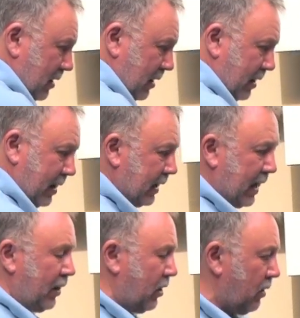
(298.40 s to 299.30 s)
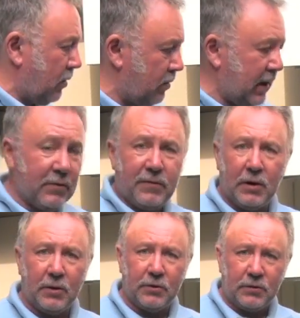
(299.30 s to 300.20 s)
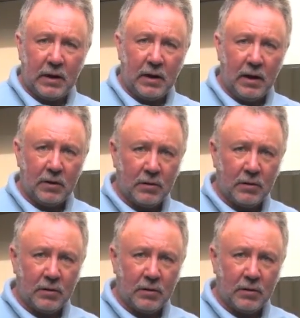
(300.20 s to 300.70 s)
And again, no infill on the sink here,